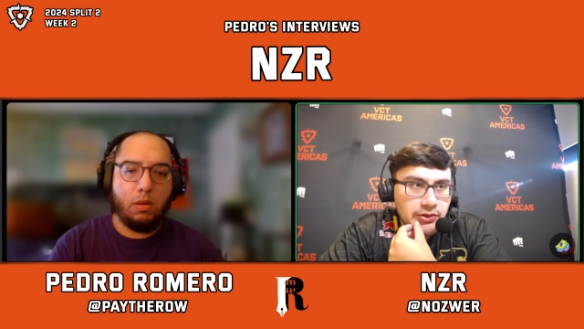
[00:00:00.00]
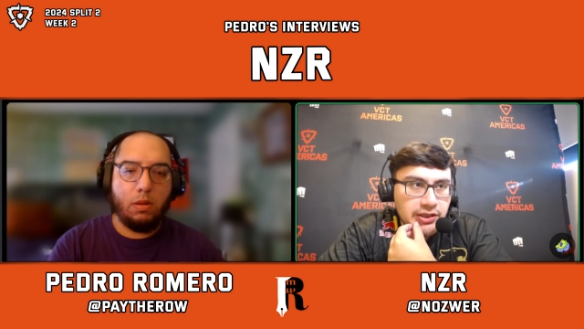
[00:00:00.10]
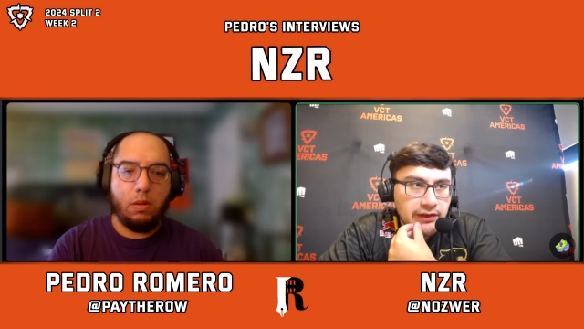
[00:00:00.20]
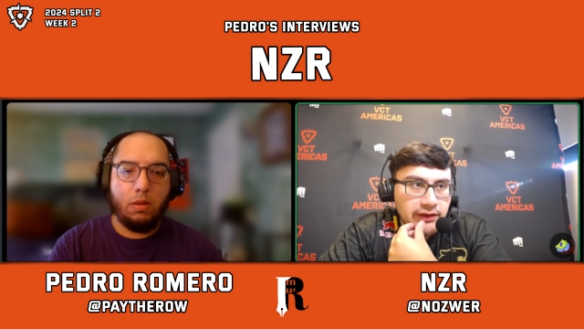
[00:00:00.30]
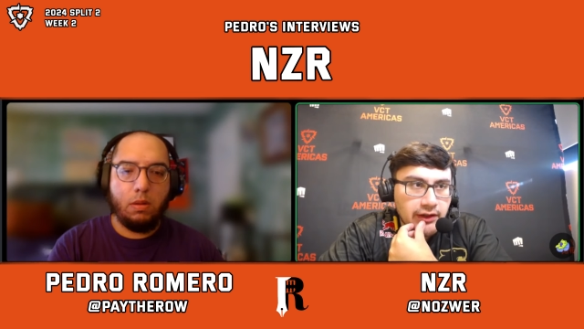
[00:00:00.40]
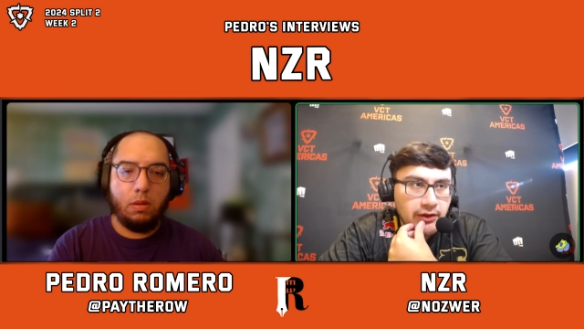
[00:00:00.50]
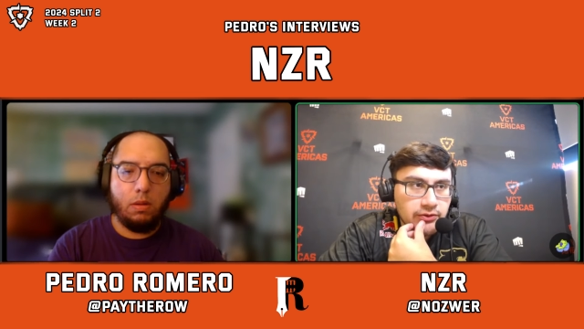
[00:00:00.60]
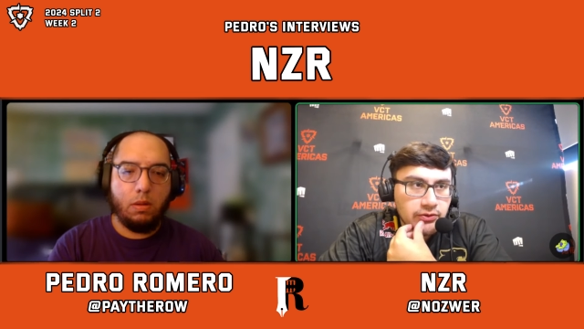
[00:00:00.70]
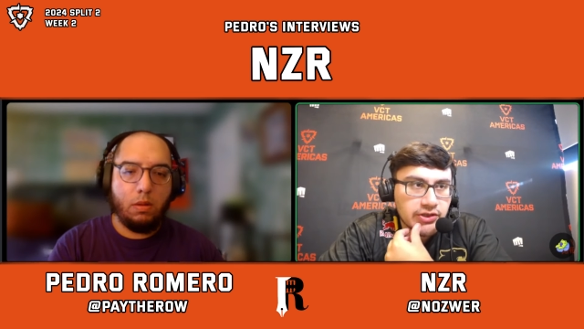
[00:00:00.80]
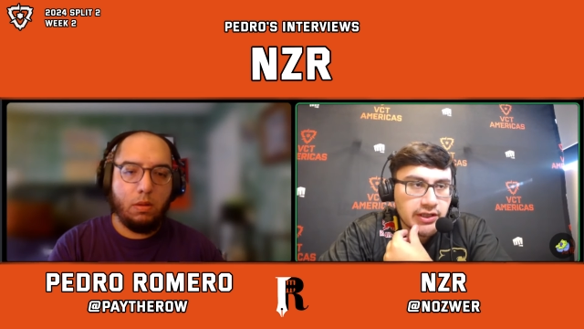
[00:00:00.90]

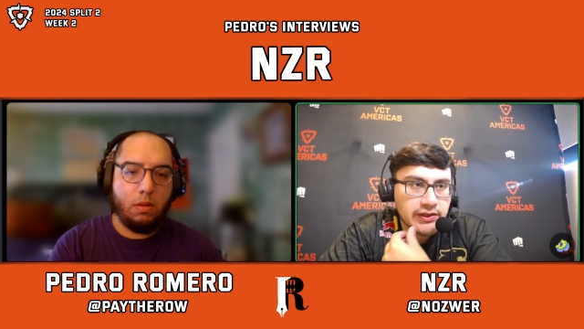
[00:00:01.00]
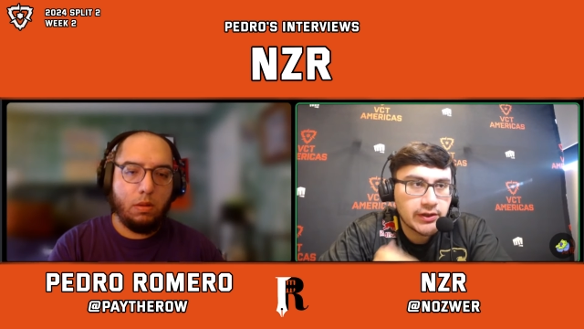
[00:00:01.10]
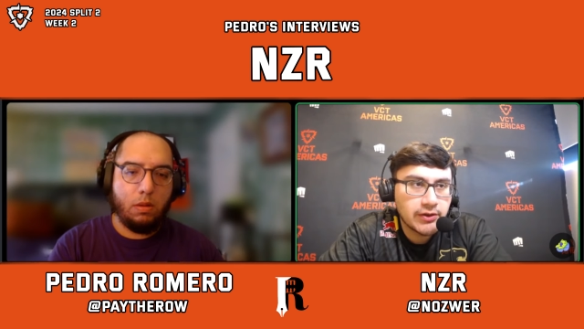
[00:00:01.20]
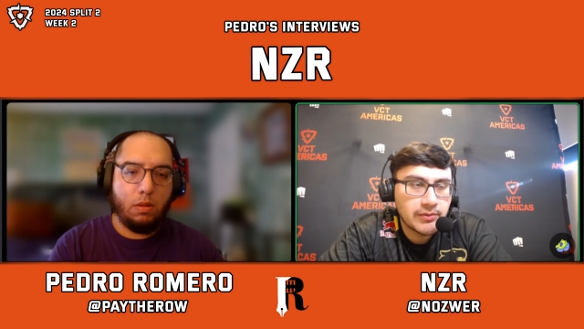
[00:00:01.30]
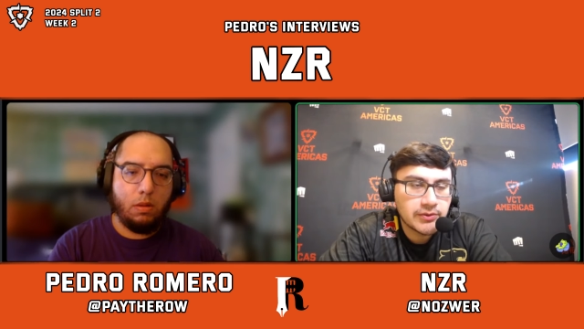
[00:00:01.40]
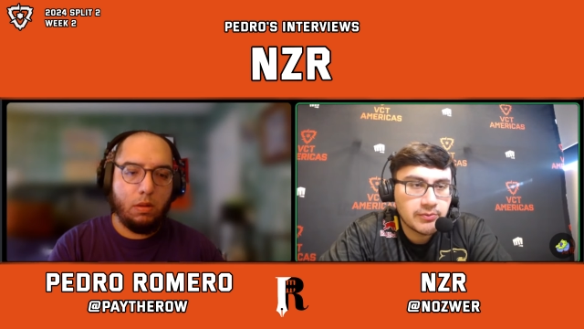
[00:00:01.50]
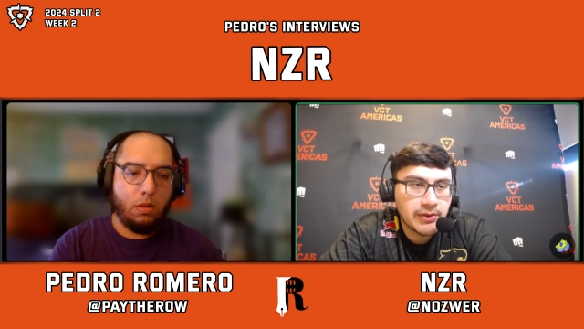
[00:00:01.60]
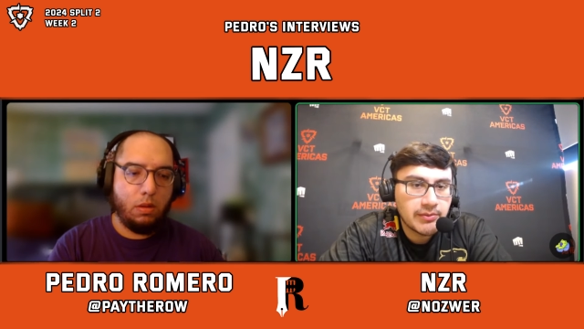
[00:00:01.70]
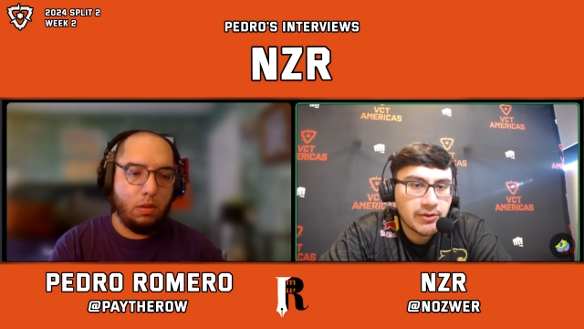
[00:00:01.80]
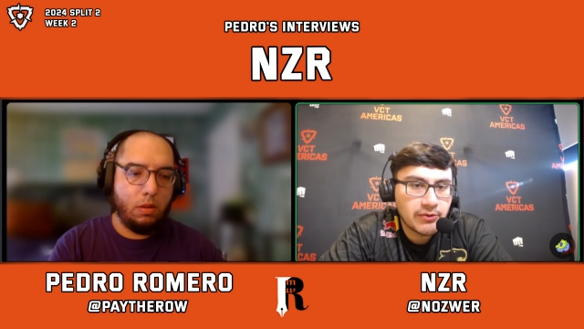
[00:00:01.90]
Speaker 1: change account to
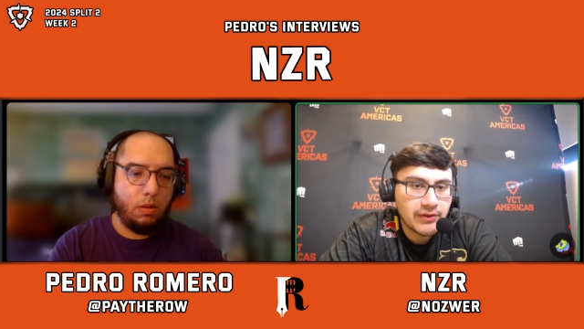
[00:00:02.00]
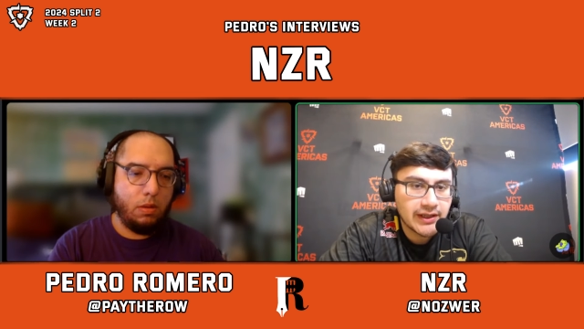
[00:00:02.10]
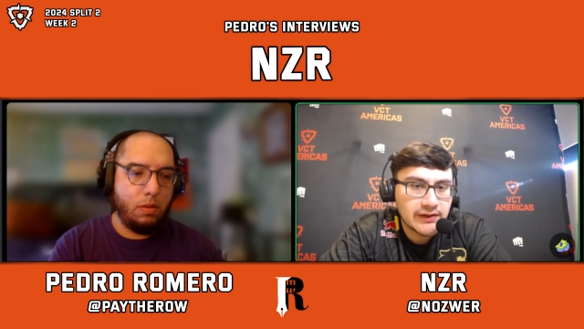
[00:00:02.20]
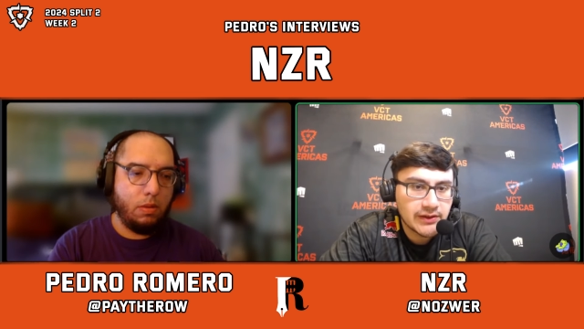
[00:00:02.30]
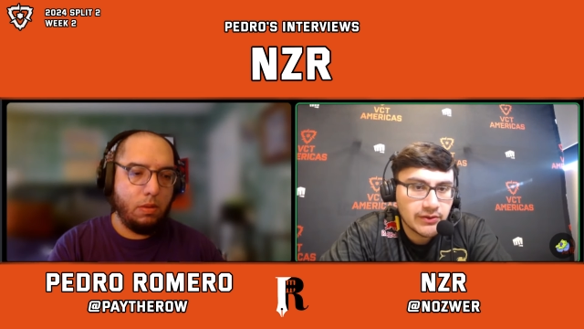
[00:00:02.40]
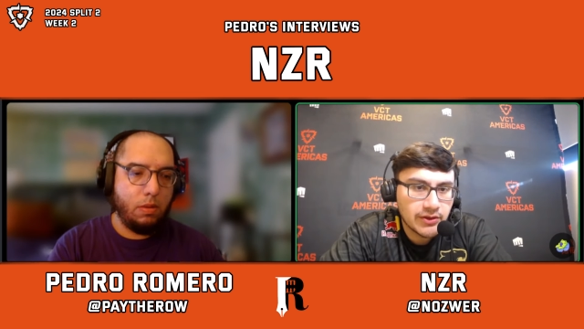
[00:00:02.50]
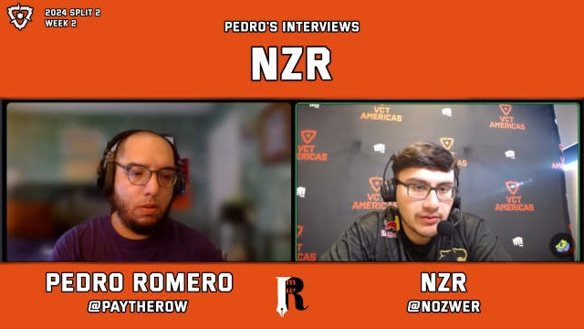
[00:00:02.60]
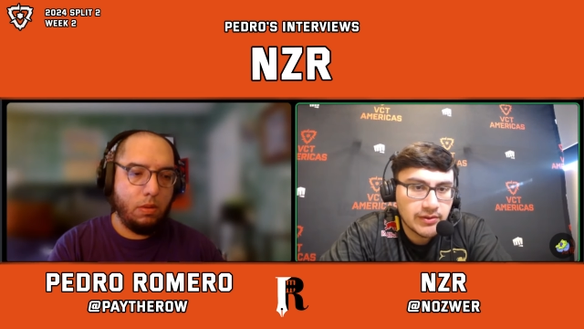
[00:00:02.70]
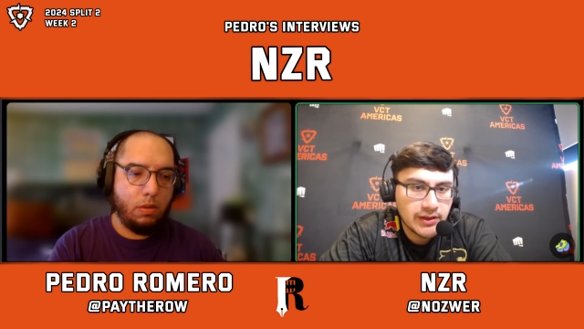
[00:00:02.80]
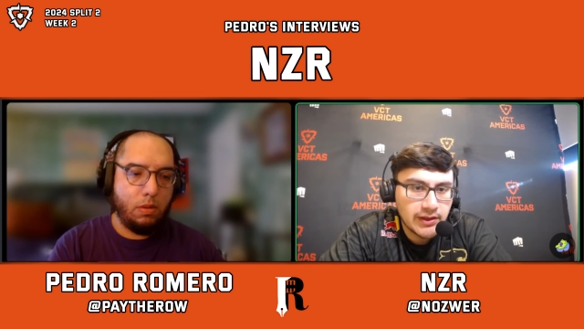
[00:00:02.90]
play more faster, you know,